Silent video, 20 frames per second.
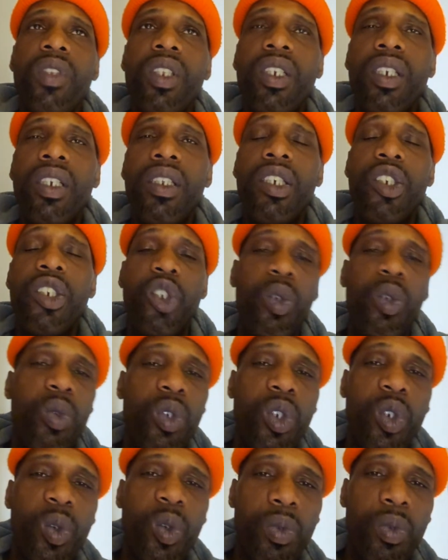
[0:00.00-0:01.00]
this
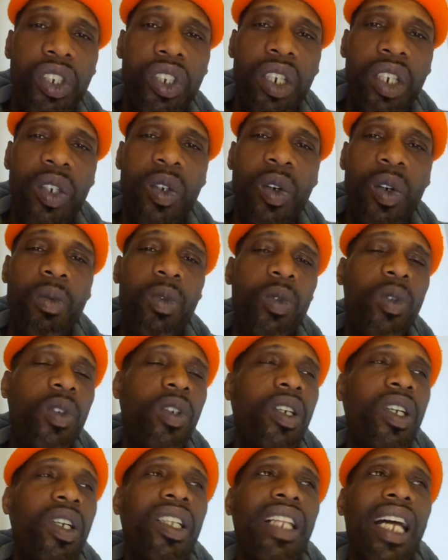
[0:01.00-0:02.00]
YouTube shit no
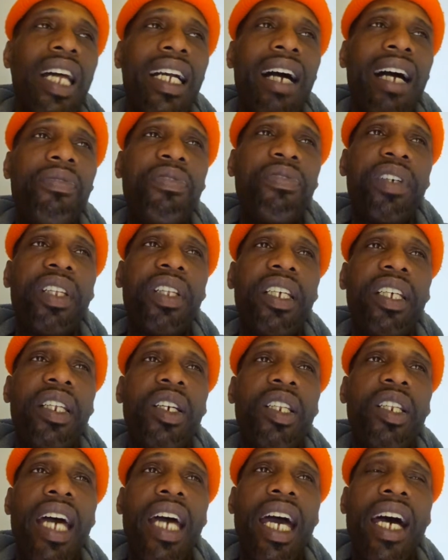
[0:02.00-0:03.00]
more. Like, I feel it
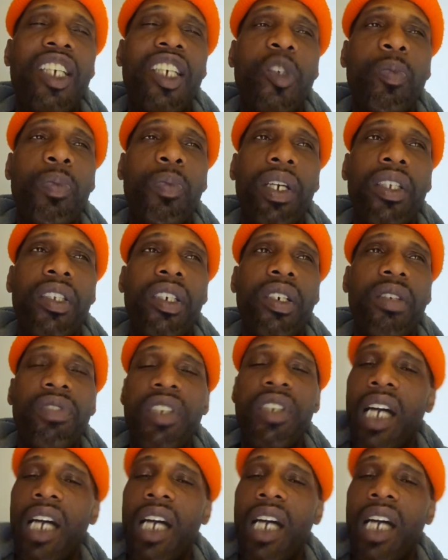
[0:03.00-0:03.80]
in the aspect of,